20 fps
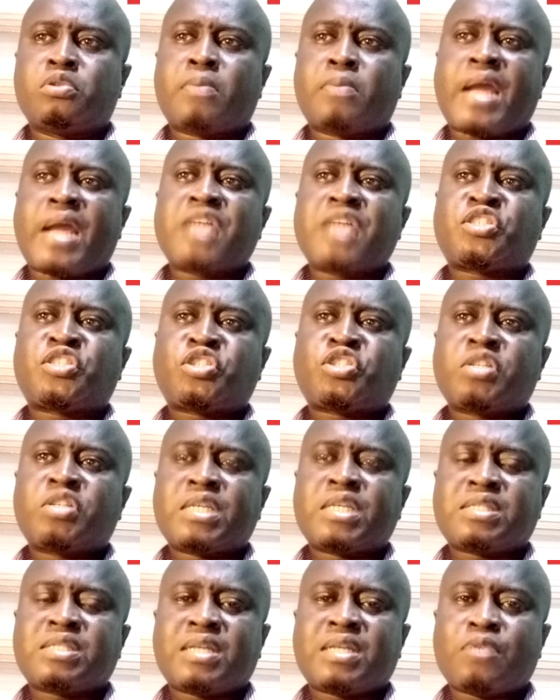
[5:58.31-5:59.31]
But I
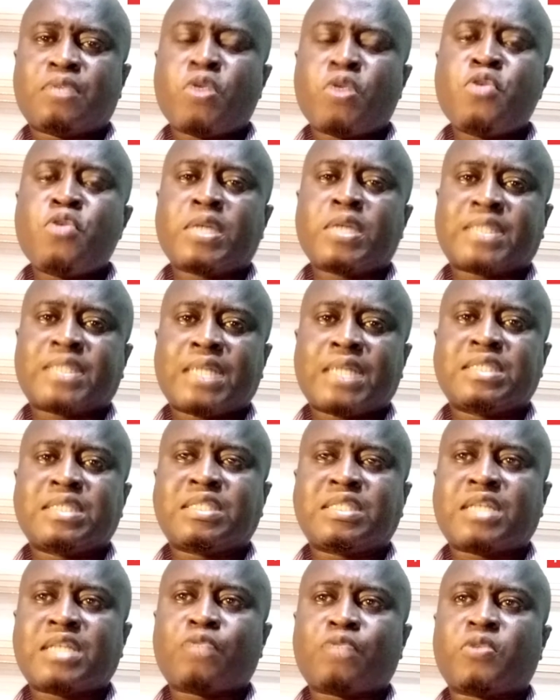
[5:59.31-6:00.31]
suggest that when you are starting,
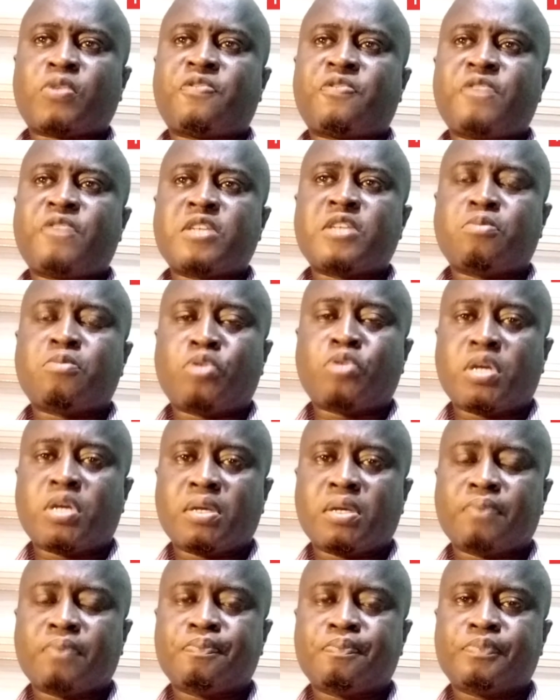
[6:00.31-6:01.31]
start with Facebook
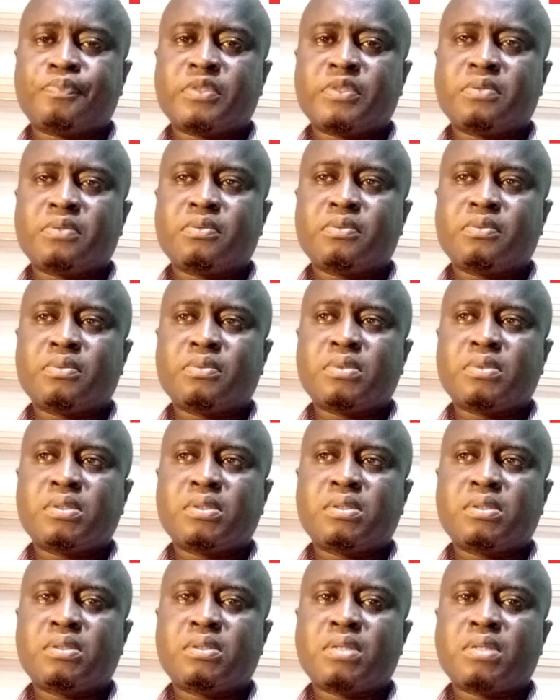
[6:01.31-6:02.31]

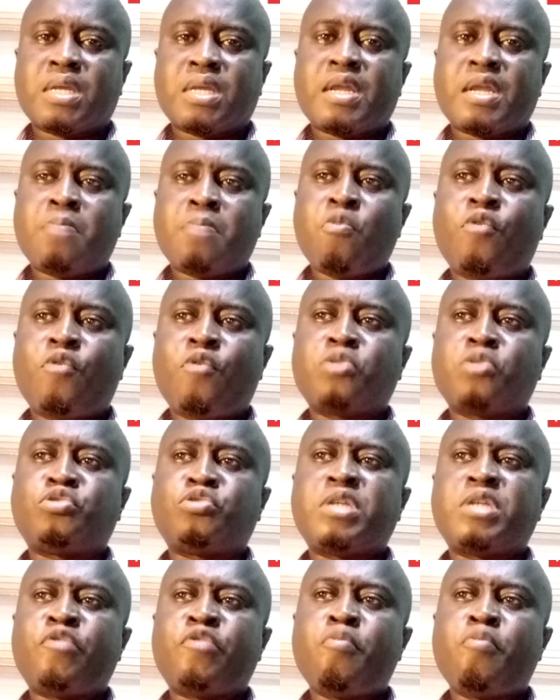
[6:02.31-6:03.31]
and then on to
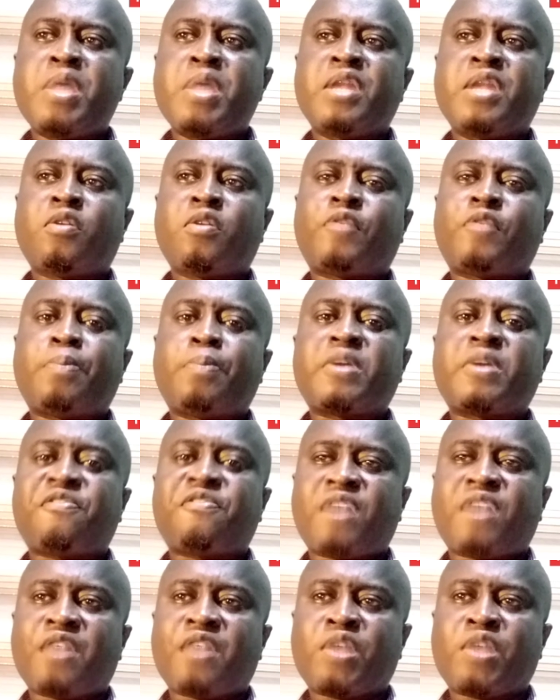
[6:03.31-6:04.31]
the remaining of the big
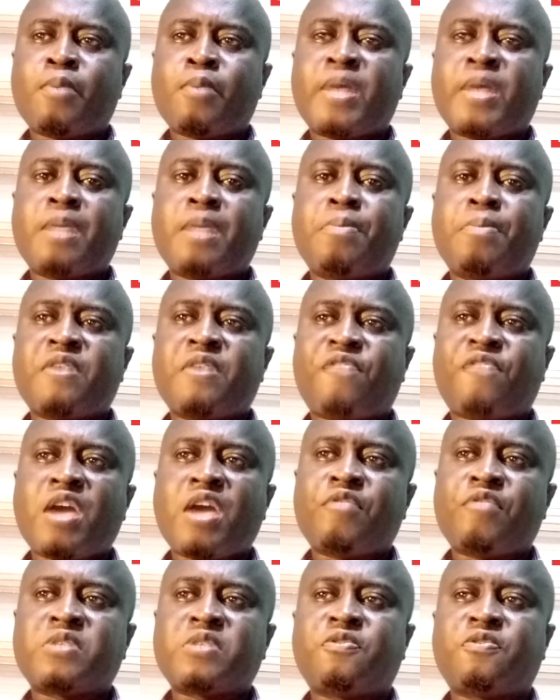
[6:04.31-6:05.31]
five. What I mean by the big
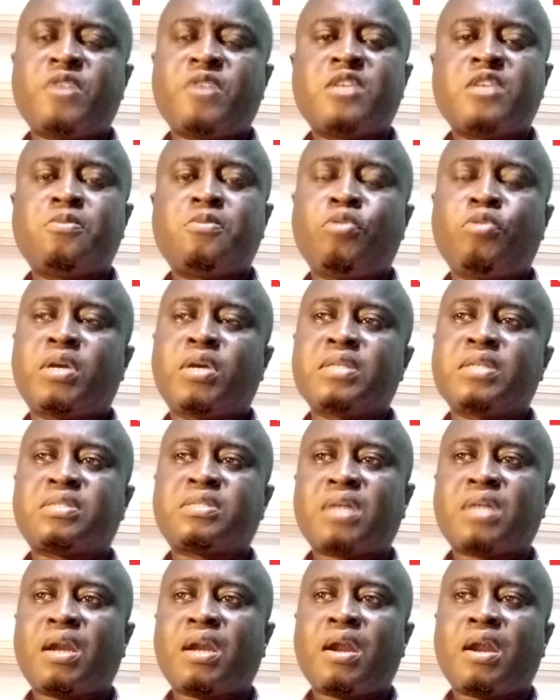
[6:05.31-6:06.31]
five is Facebook,
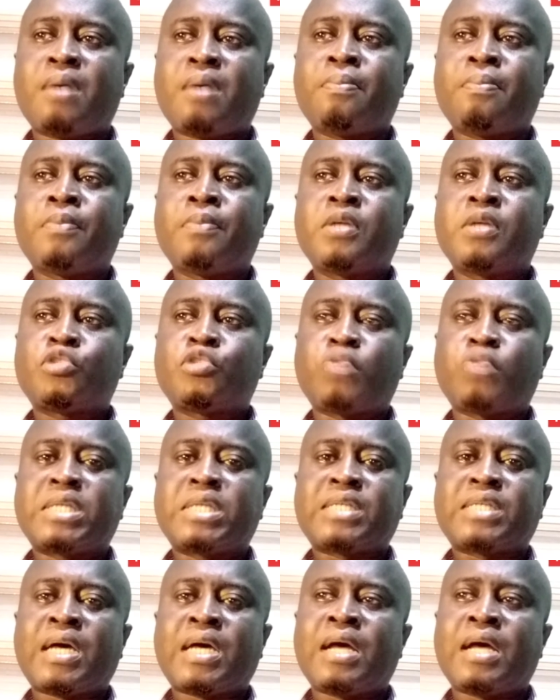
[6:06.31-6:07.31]
Instagram,
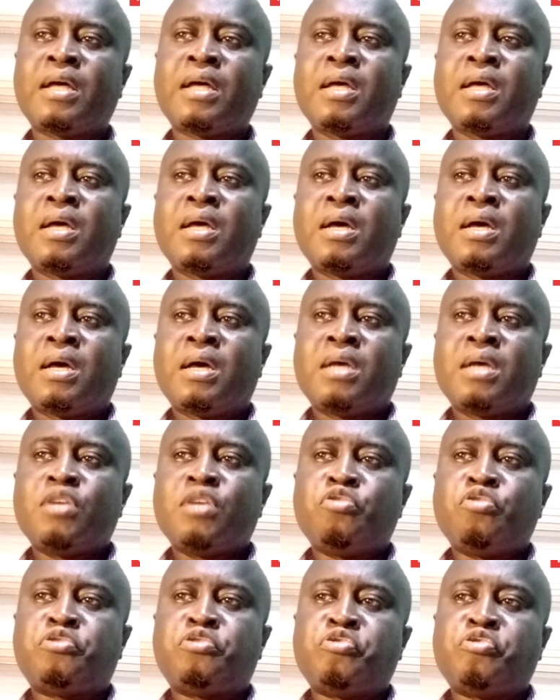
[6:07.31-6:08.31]
Twitter,
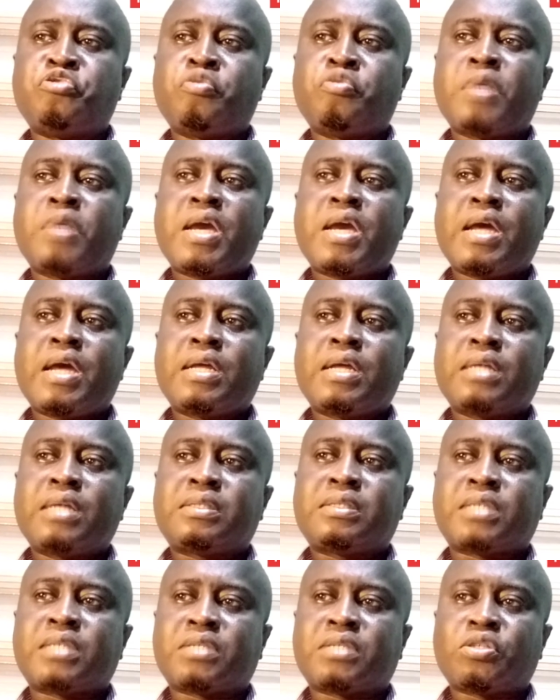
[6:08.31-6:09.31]
YouTube,
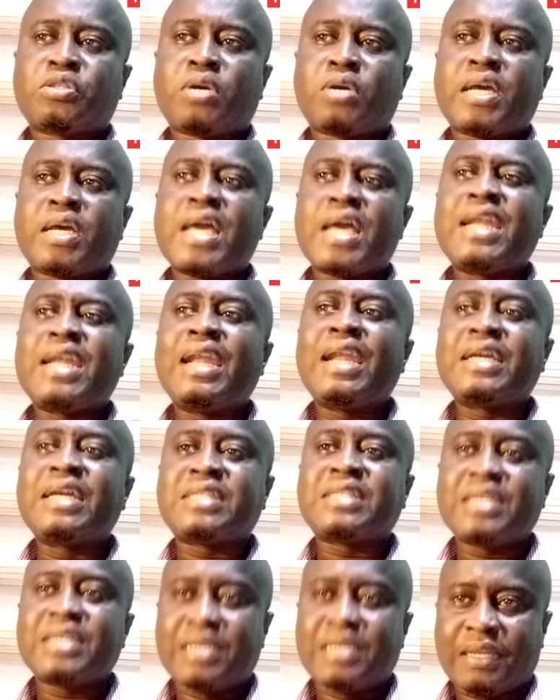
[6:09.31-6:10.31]
TikTok, and
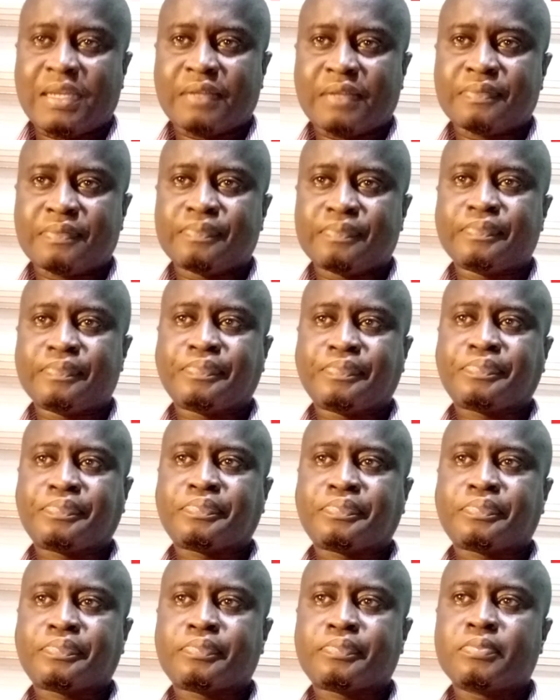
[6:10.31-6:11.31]
LinkedIn.
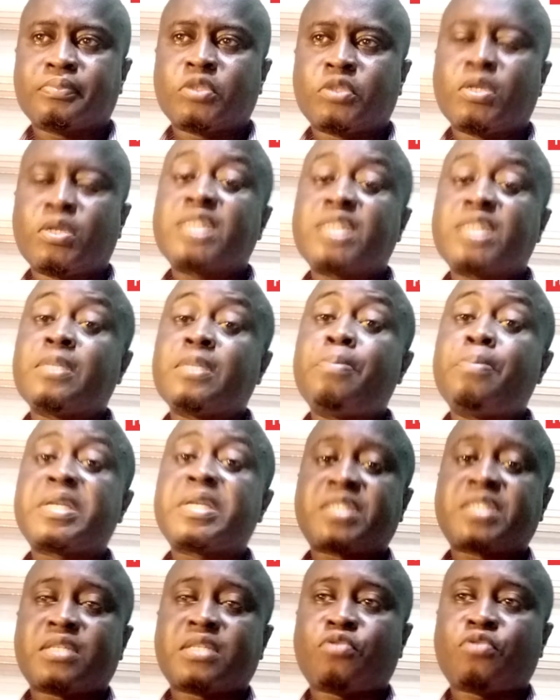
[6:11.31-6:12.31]
So let's say big
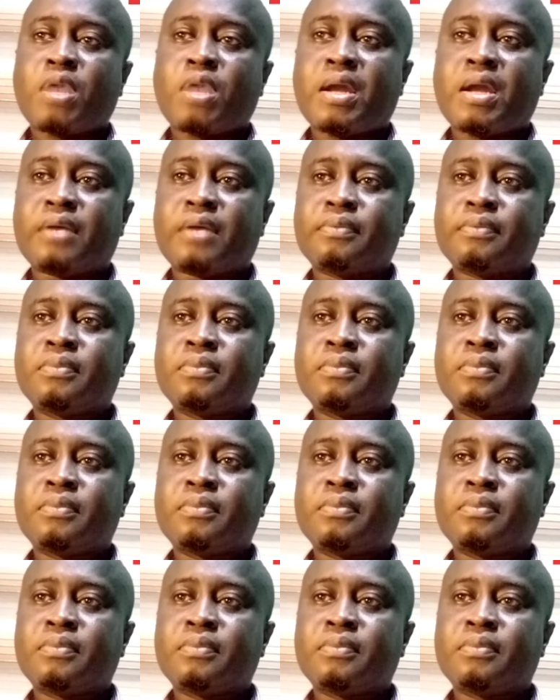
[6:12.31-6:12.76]
six rather.